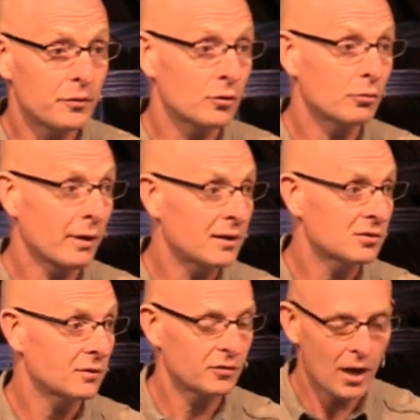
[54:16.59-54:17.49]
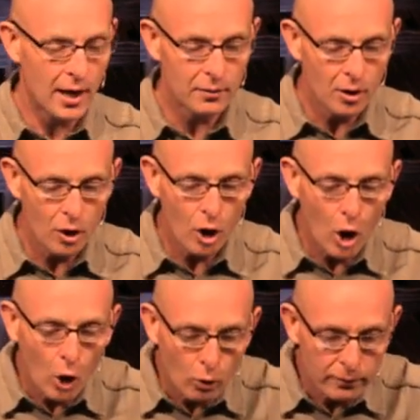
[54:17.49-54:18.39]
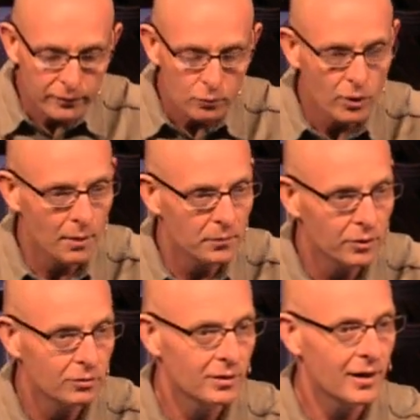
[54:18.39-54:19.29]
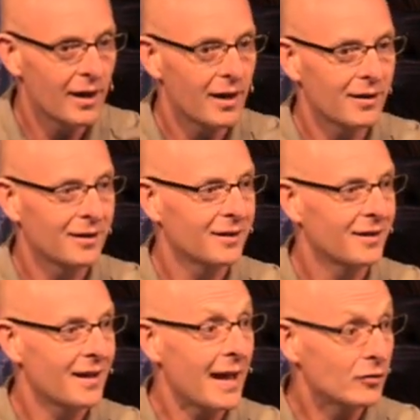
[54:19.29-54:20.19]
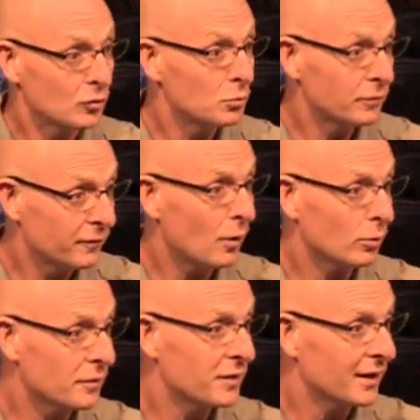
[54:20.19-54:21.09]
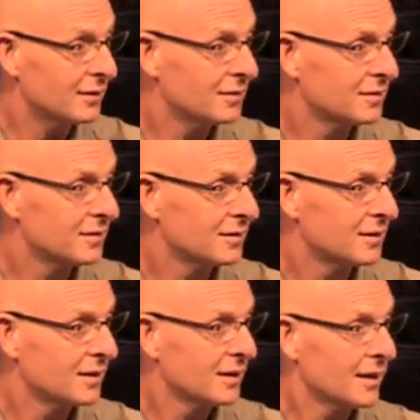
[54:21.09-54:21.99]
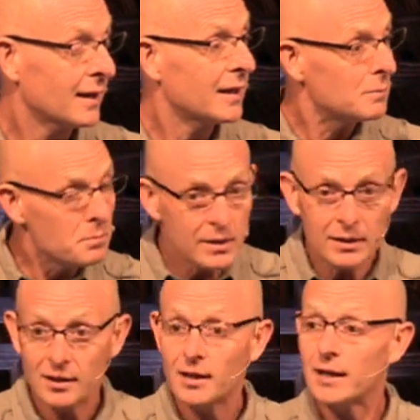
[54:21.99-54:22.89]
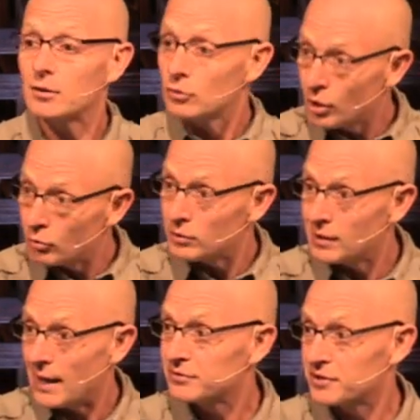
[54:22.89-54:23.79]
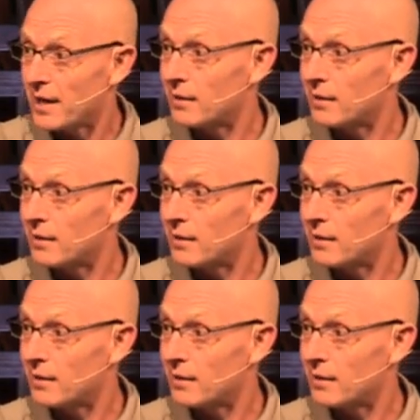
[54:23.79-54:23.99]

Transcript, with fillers: grace of God overwhelm you as you move forward then in a meek and lowly lifestyle.